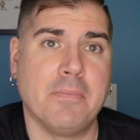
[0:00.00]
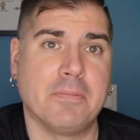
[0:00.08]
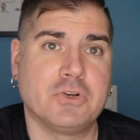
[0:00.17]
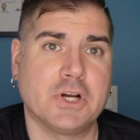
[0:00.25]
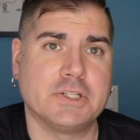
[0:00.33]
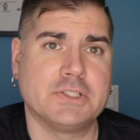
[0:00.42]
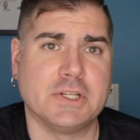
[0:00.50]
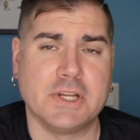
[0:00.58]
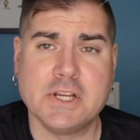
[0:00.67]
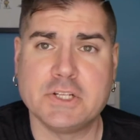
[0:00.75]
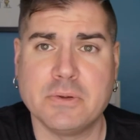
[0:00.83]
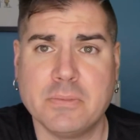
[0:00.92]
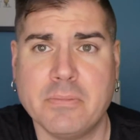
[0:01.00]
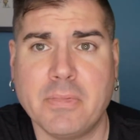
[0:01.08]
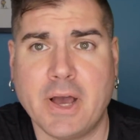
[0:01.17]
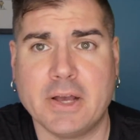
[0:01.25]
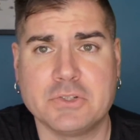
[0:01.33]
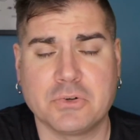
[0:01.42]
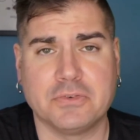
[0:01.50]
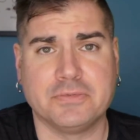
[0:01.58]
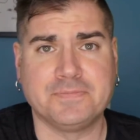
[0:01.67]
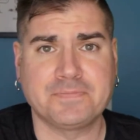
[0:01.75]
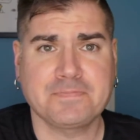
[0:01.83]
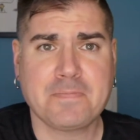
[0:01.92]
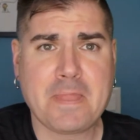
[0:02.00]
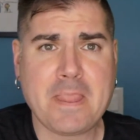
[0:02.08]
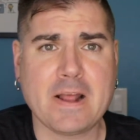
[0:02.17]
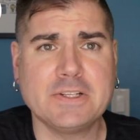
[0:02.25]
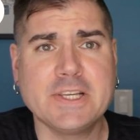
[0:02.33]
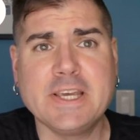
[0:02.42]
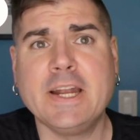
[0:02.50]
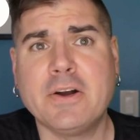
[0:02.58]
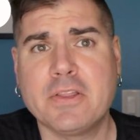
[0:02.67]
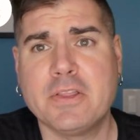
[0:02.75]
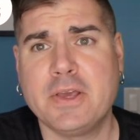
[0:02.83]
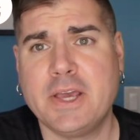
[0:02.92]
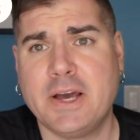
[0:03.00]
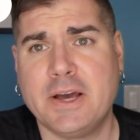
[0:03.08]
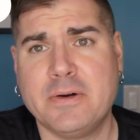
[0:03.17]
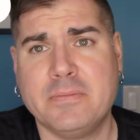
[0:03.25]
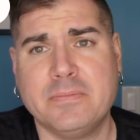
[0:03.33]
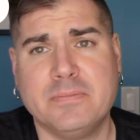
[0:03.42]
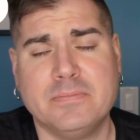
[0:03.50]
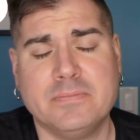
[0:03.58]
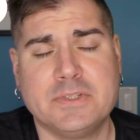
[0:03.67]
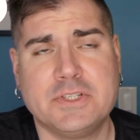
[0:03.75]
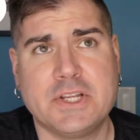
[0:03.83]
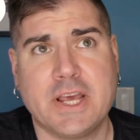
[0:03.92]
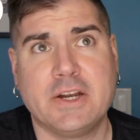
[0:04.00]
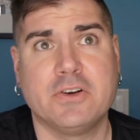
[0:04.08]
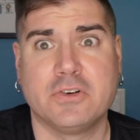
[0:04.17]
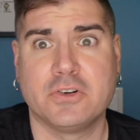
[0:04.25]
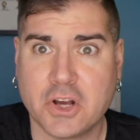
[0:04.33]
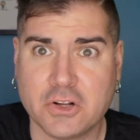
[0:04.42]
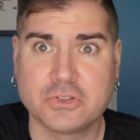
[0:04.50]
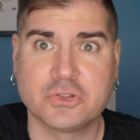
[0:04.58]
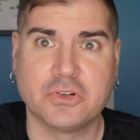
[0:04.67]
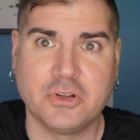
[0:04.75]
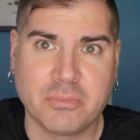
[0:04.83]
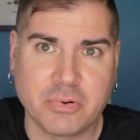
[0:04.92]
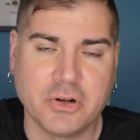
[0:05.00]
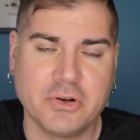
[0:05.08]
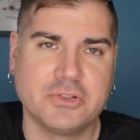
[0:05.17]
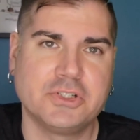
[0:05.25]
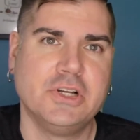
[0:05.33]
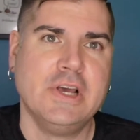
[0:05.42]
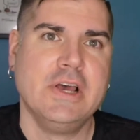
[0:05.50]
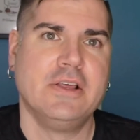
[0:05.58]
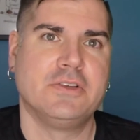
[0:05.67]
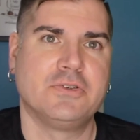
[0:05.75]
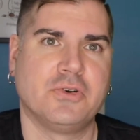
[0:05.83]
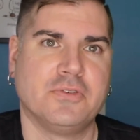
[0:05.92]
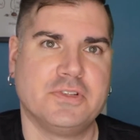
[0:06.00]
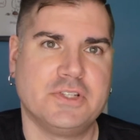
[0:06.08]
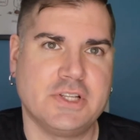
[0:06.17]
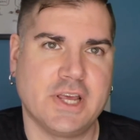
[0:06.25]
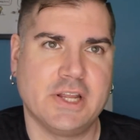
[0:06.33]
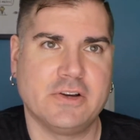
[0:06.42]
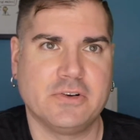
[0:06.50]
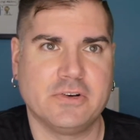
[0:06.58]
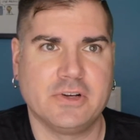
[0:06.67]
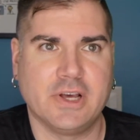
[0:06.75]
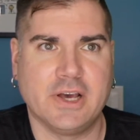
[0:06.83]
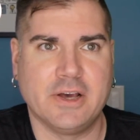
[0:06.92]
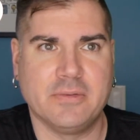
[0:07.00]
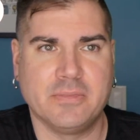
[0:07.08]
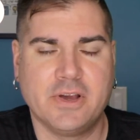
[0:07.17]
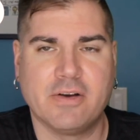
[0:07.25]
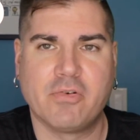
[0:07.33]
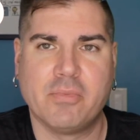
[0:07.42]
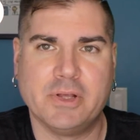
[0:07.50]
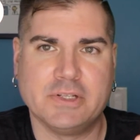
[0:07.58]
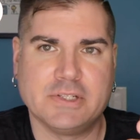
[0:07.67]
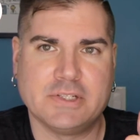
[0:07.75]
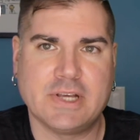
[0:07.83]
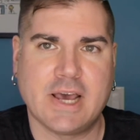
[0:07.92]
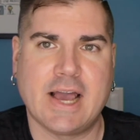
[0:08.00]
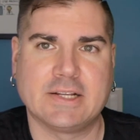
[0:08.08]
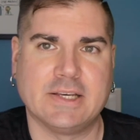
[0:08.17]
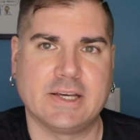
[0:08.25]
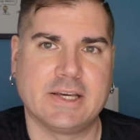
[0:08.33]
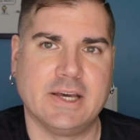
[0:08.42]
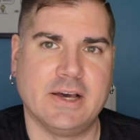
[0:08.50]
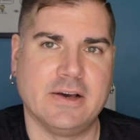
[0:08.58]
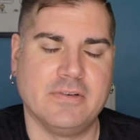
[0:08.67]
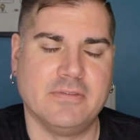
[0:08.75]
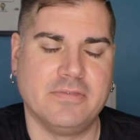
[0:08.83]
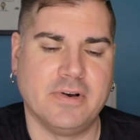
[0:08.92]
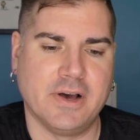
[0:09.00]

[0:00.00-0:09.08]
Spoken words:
Tries to teach them sort of to get out of the standard cultural approach, the sort of standard government tactic of